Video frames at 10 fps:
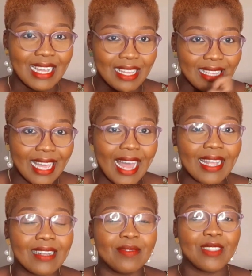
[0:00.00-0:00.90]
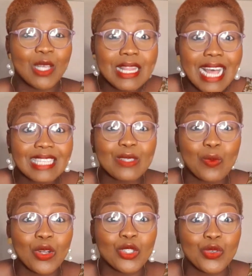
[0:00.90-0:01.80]
You get it? So that's
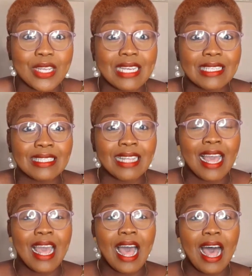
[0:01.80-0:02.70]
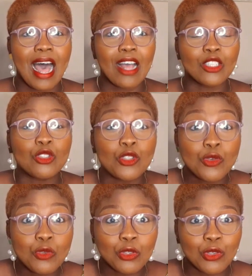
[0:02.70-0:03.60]
what triggers
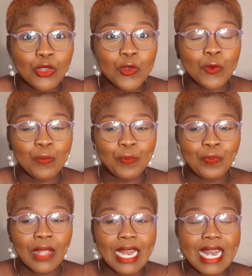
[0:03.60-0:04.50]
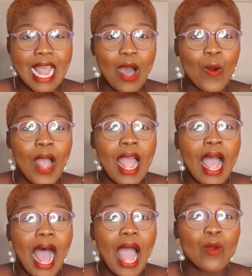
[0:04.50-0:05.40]
do to you. Now,
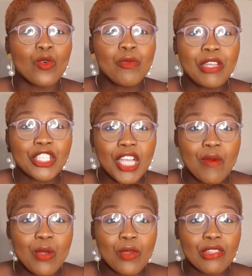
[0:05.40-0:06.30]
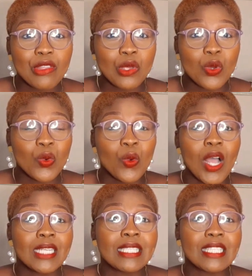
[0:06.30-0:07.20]
I will be sharing with you
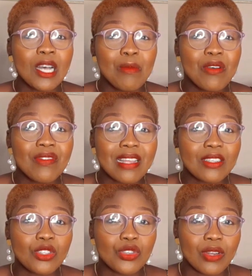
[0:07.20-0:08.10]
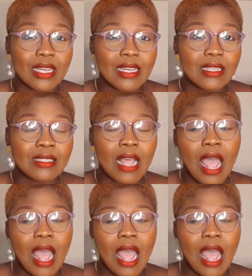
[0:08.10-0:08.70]
some of these triggers.